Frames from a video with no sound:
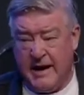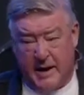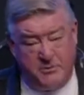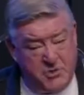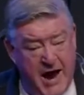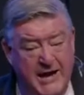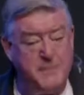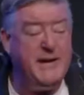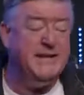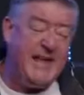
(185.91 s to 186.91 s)
I'm trying
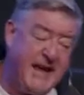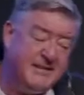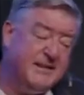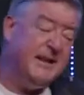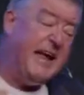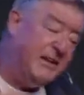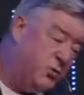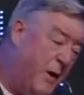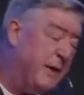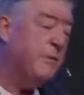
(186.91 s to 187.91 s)
to be intentional
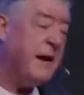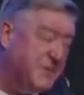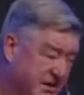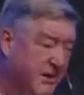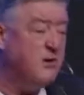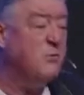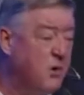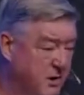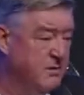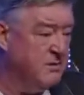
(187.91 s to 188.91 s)
each week when I'm sharing the
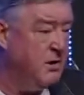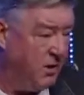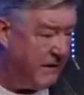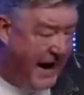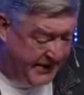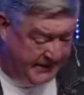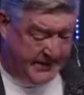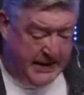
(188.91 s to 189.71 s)
word, all right?